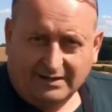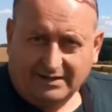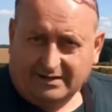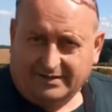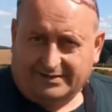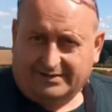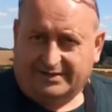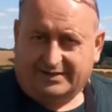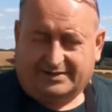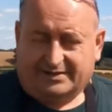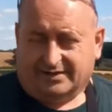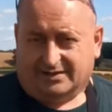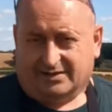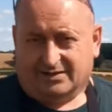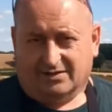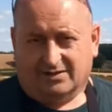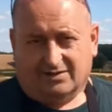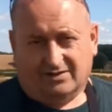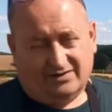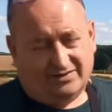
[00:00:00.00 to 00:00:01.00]
that it
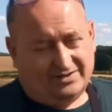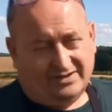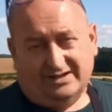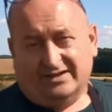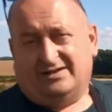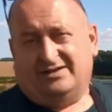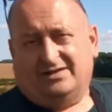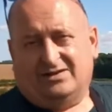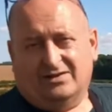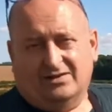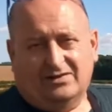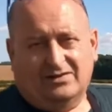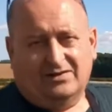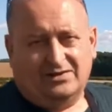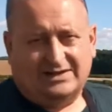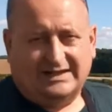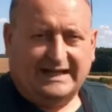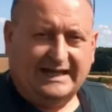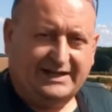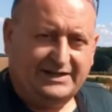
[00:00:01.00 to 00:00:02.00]
occurs, and it occurs
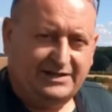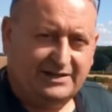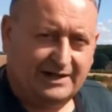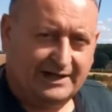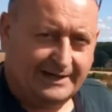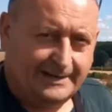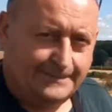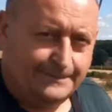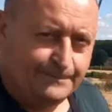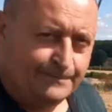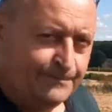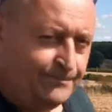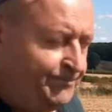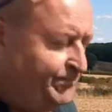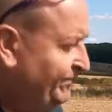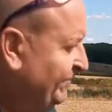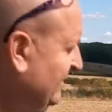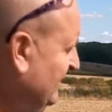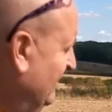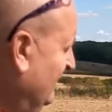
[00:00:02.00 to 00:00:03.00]
annually.
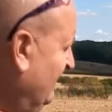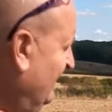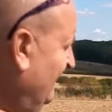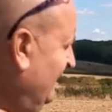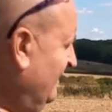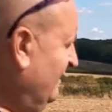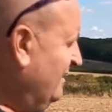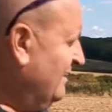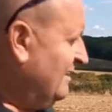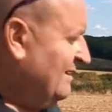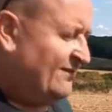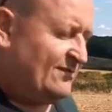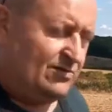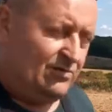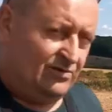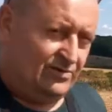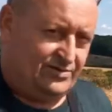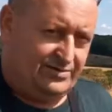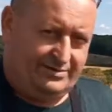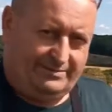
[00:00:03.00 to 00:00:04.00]
Of
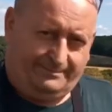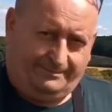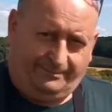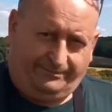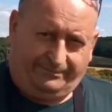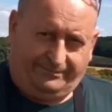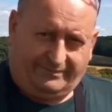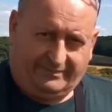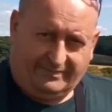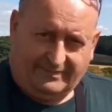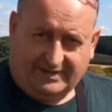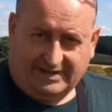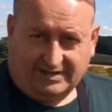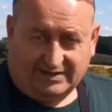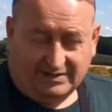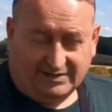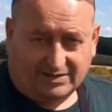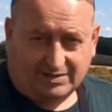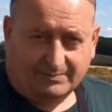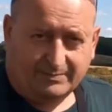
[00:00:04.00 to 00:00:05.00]
course, in
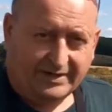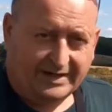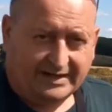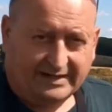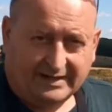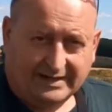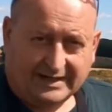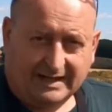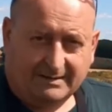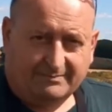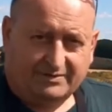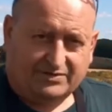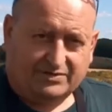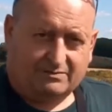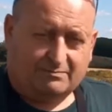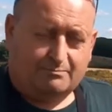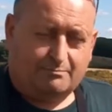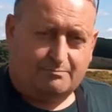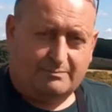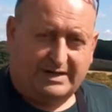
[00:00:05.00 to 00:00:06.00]
the spring there can be
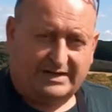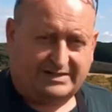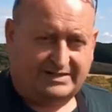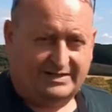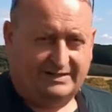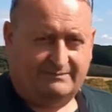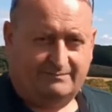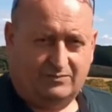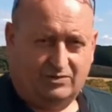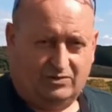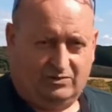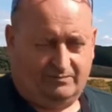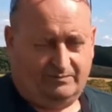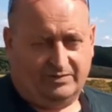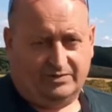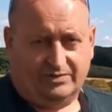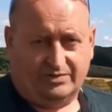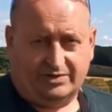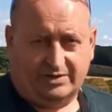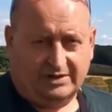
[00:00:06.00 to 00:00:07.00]
some massive
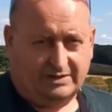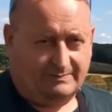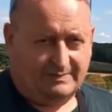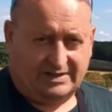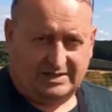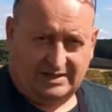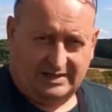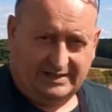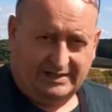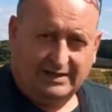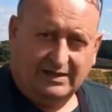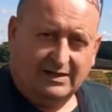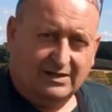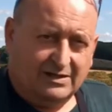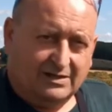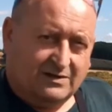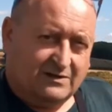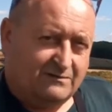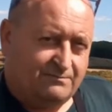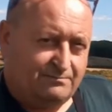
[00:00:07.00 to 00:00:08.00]
movements, especially
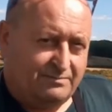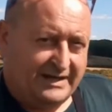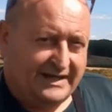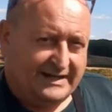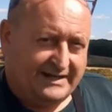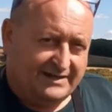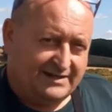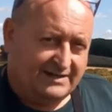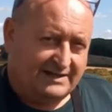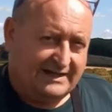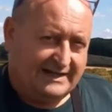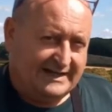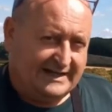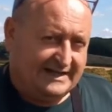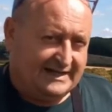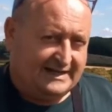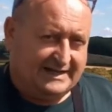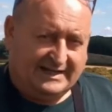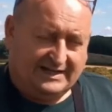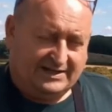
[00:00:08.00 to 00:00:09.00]
of painted
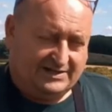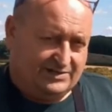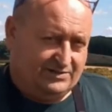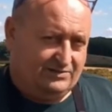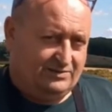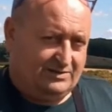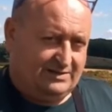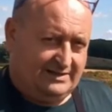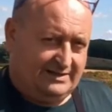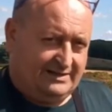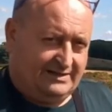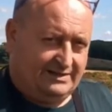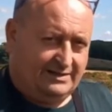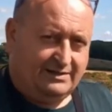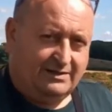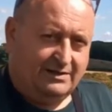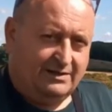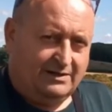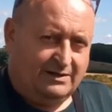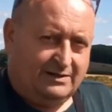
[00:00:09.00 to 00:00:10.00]
lady. That's usually the,
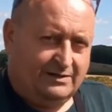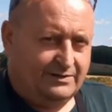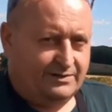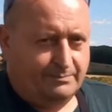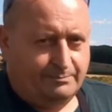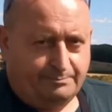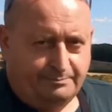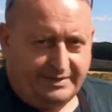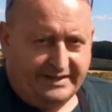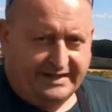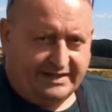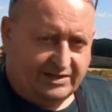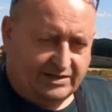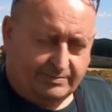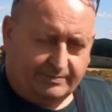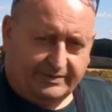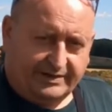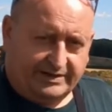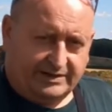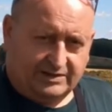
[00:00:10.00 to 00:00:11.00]
the big
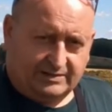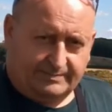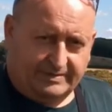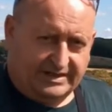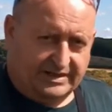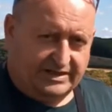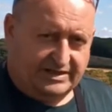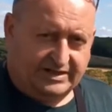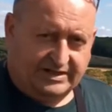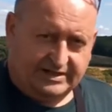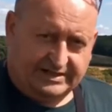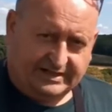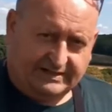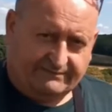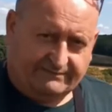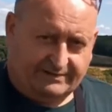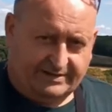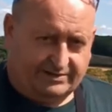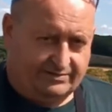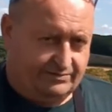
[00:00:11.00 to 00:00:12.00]
spring species
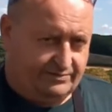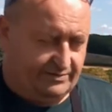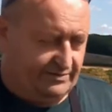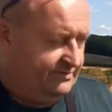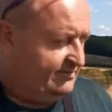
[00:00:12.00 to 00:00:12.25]
every sort of